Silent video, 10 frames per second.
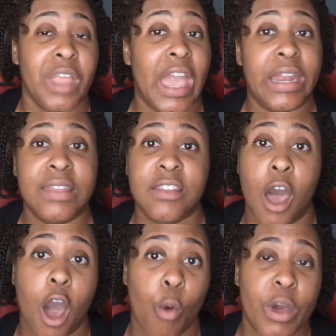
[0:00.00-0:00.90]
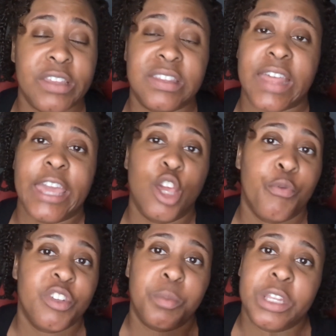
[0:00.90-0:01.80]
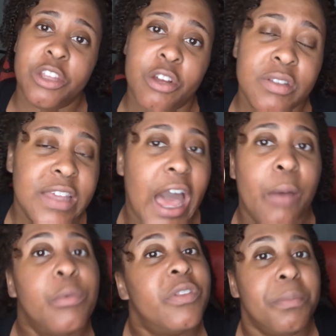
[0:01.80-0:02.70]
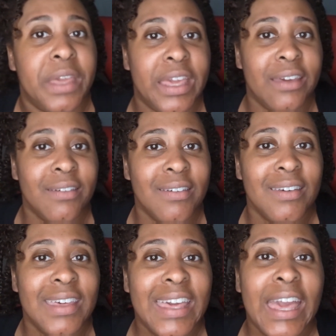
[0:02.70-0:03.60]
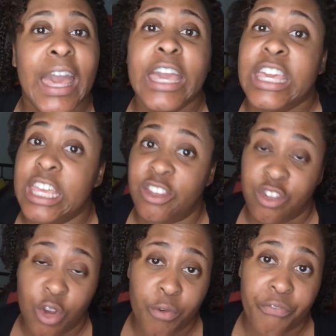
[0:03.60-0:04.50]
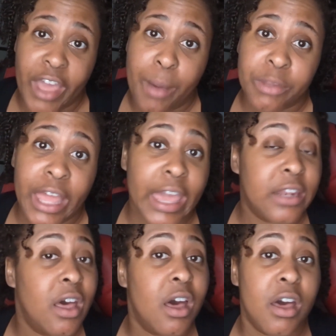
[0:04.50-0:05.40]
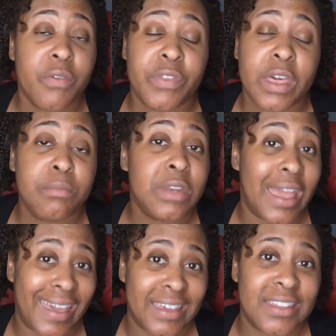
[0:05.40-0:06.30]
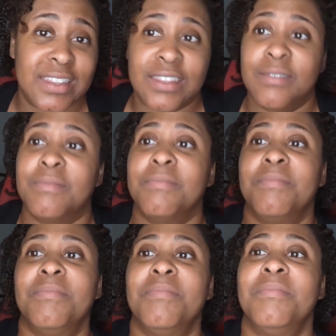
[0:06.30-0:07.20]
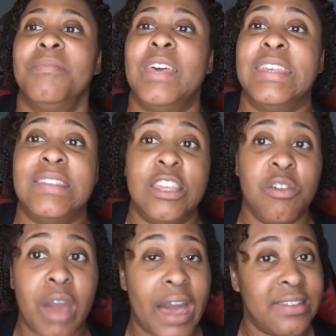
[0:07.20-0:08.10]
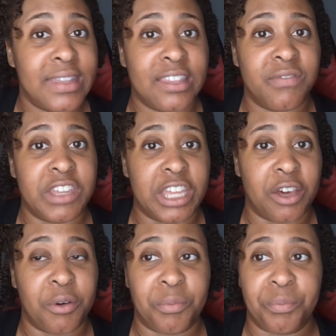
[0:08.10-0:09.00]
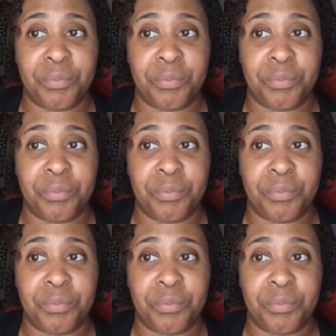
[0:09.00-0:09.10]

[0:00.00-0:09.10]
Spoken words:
And as always, thank you for spending your time with me. Kiss your family and hug them next. See you guys next video.